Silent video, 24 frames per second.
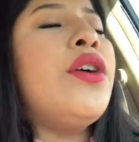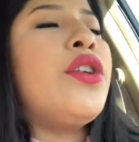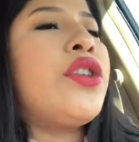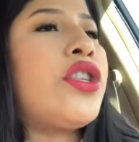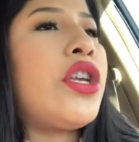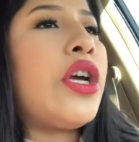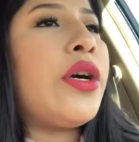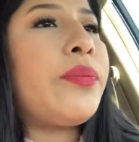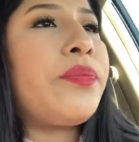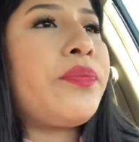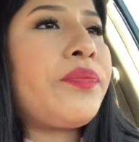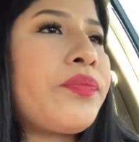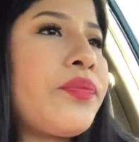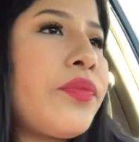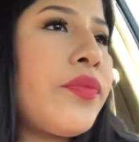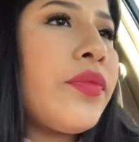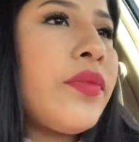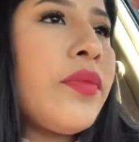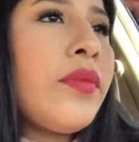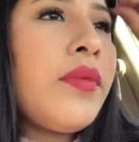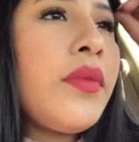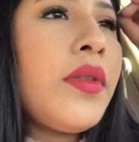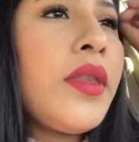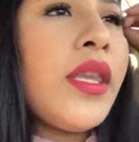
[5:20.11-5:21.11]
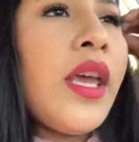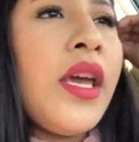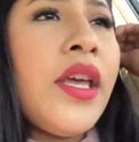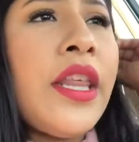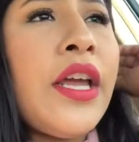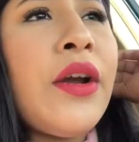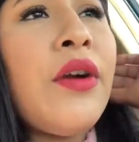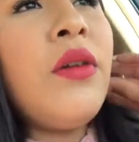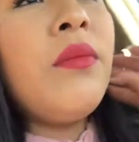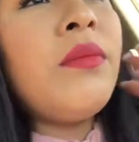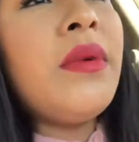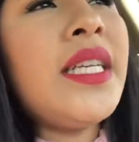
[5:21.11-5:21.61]
So
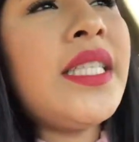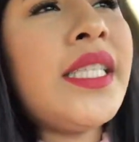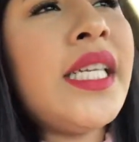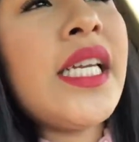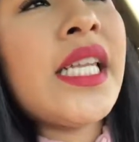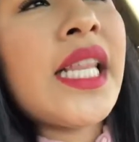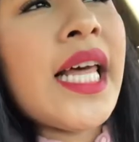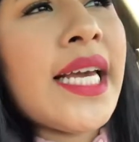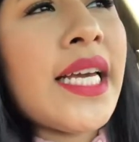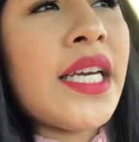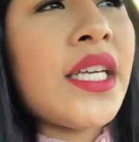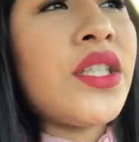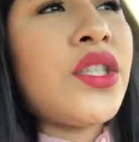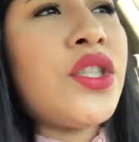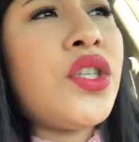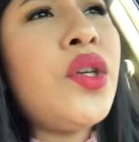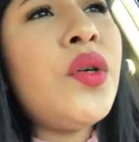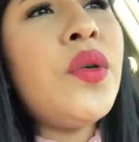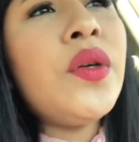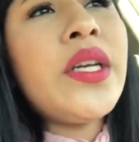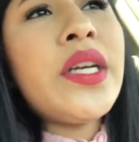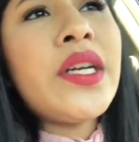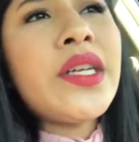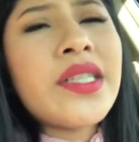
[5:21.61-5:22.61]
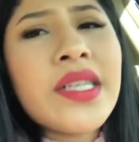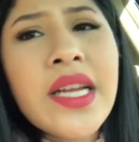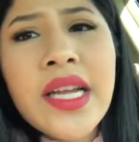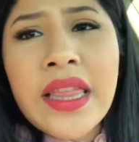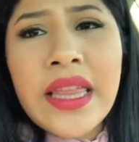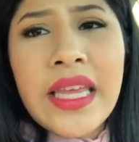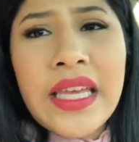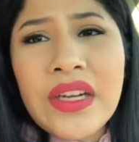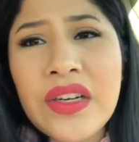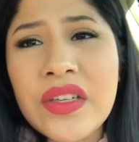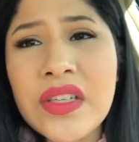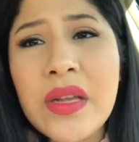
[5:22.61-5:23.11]
they were missing like two years, I
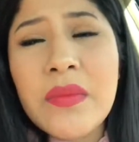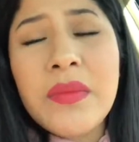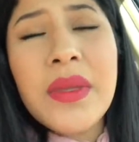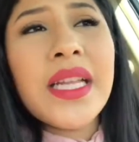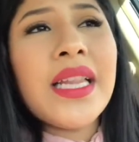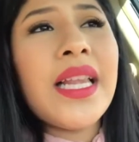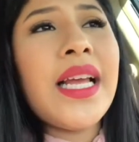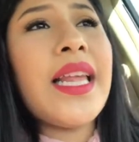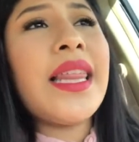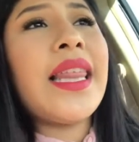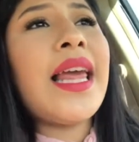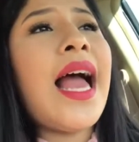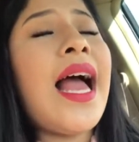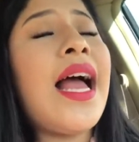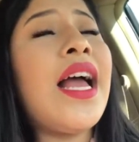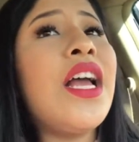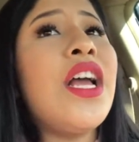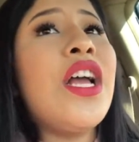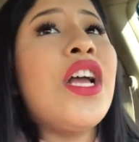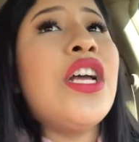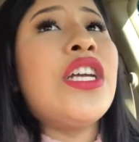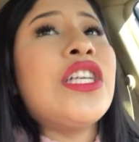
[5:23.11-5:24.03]
think, or something like that.